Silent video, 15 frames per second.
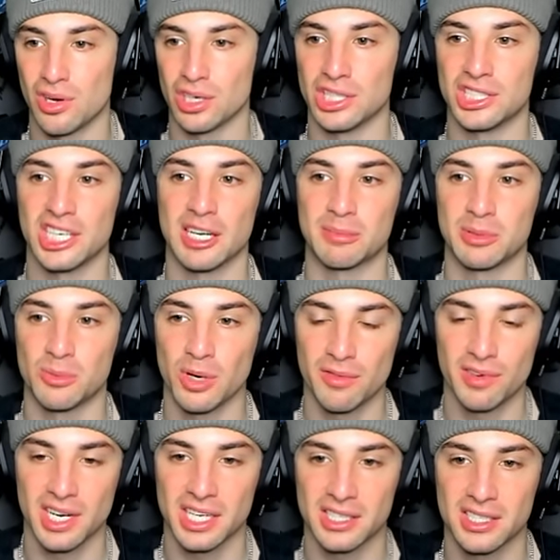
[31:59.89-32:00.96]
You set up some Quiver
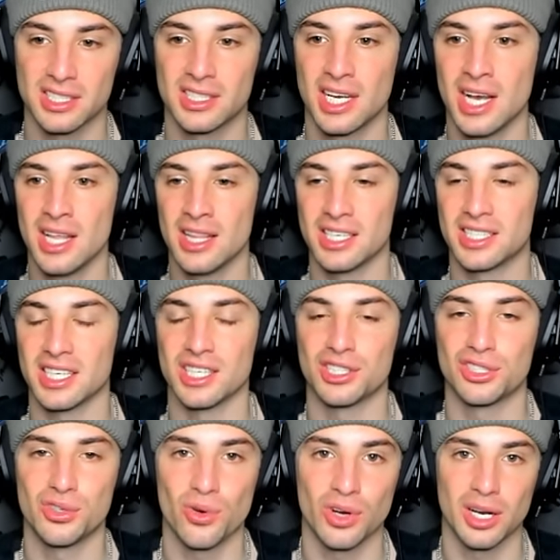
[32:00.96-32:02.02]
Dances, this thing is
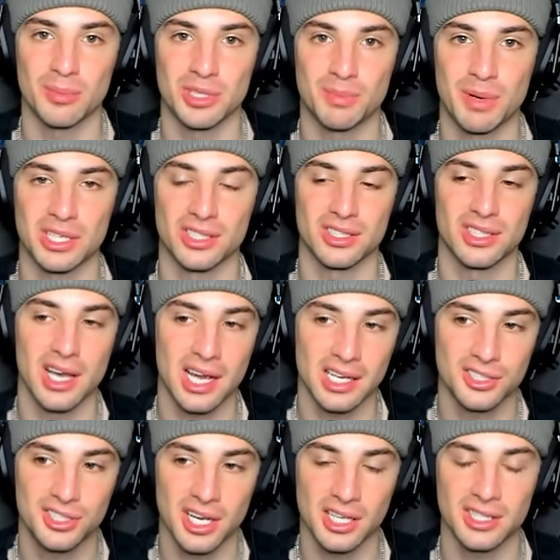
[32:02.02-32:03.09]
soaking up special attacking
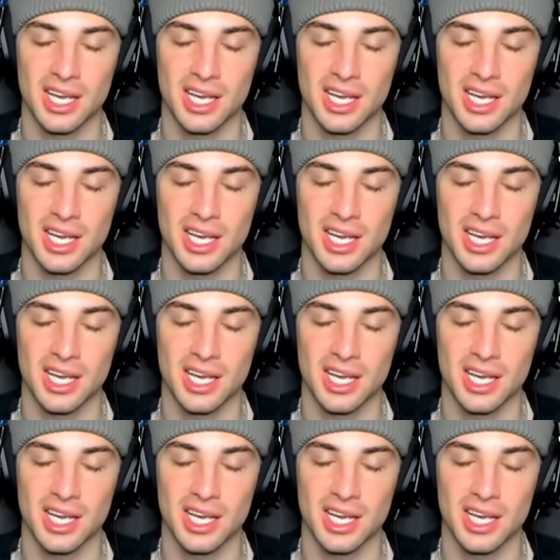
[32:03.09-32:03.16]
shots